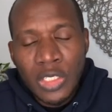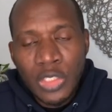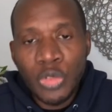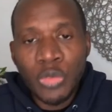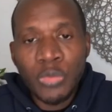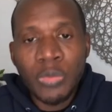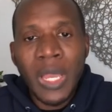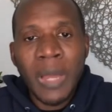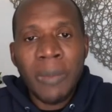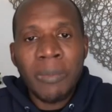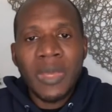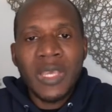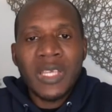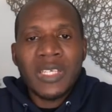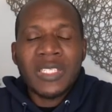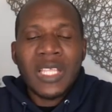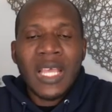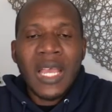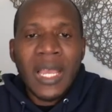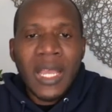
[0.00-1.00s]
you'll be
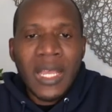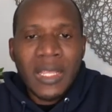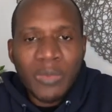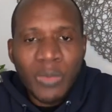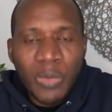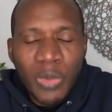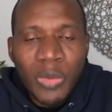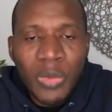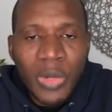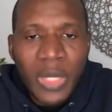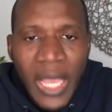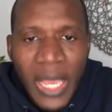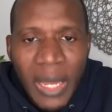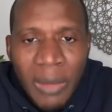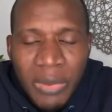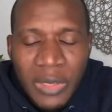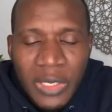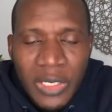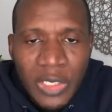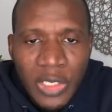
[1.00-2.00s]
amazed at what will
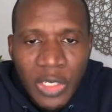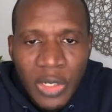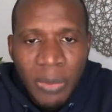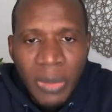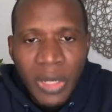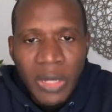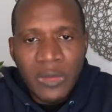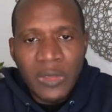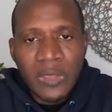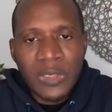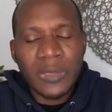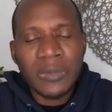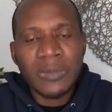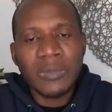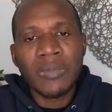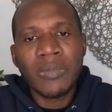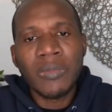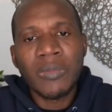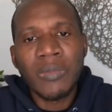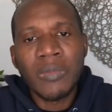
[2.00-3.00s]
happen in your marriage.
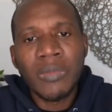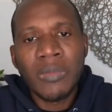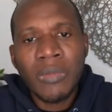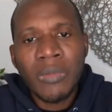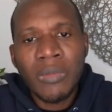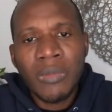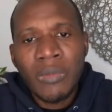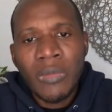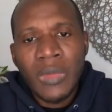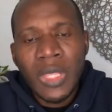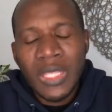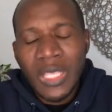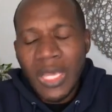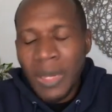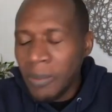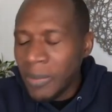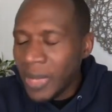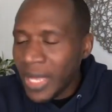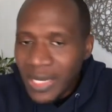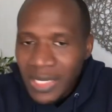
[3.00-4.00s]
There
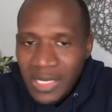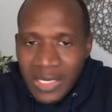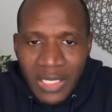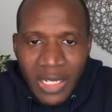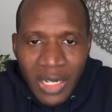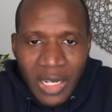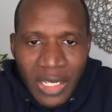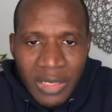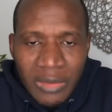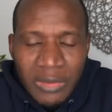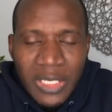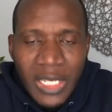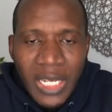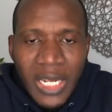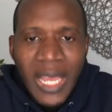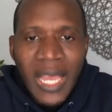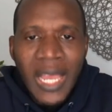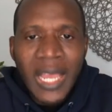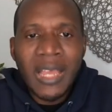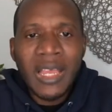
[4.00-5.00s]
are many times
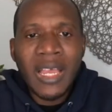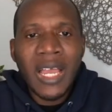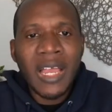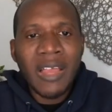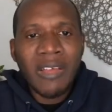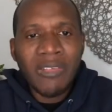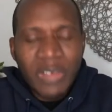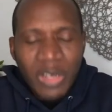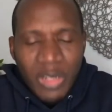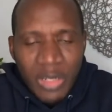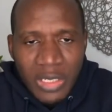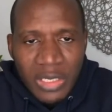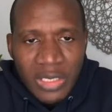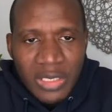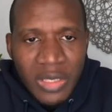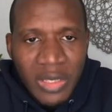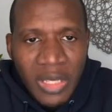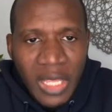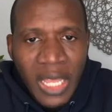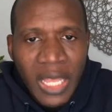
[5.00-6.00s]
that I've
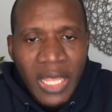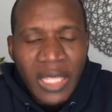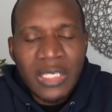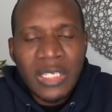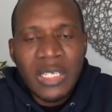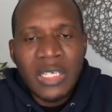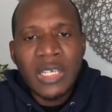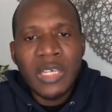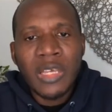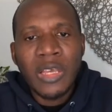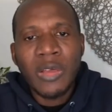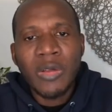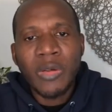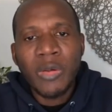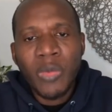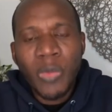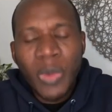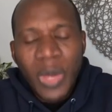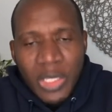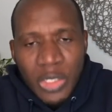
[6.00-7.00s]
learned that
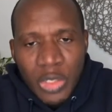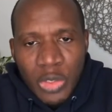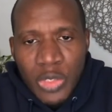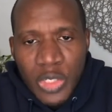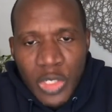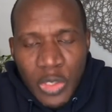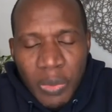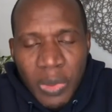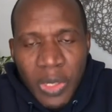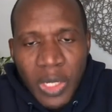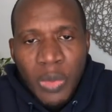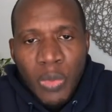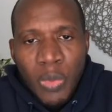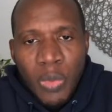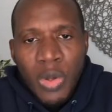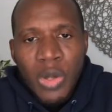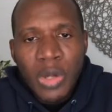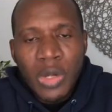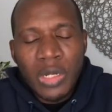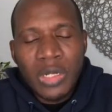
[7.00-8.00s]
when you speak
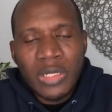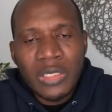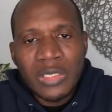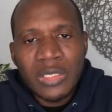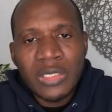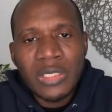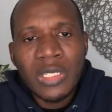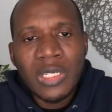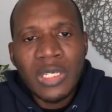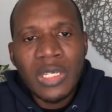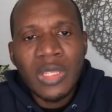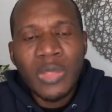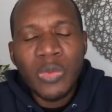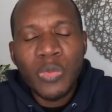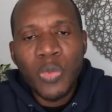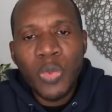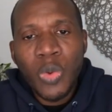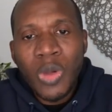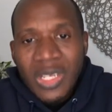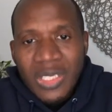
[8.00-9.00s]
words,
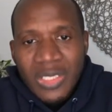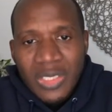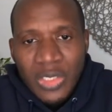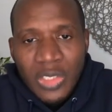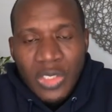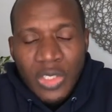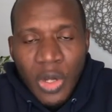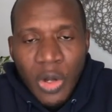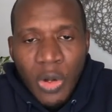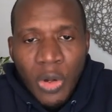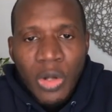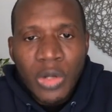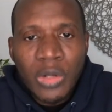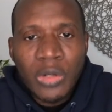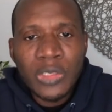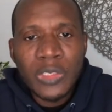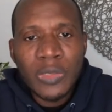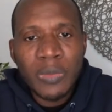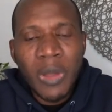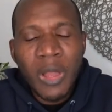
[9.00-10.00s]
what
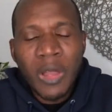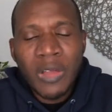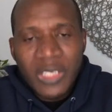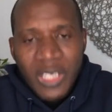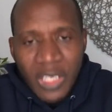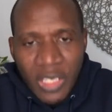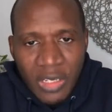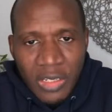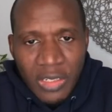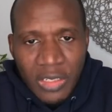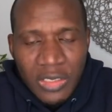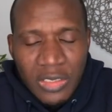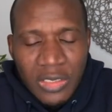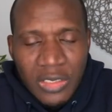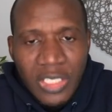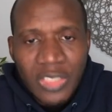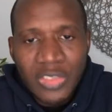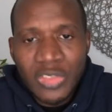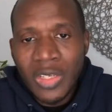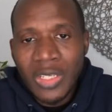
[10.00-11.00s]
your spouse
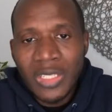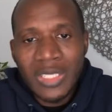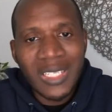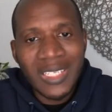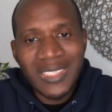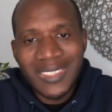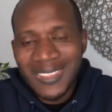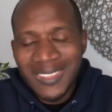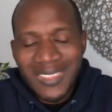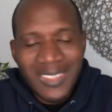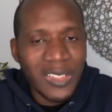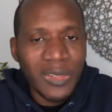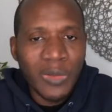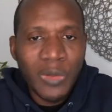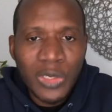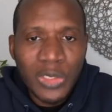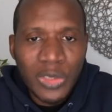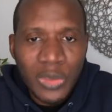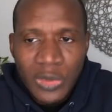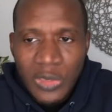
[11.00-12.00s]
hears is not necessarily
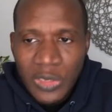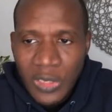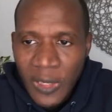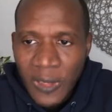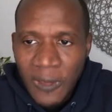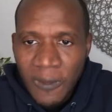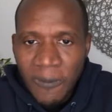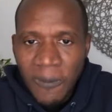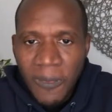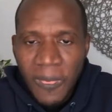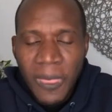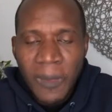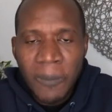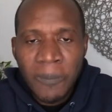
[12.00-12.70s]
what you're saying.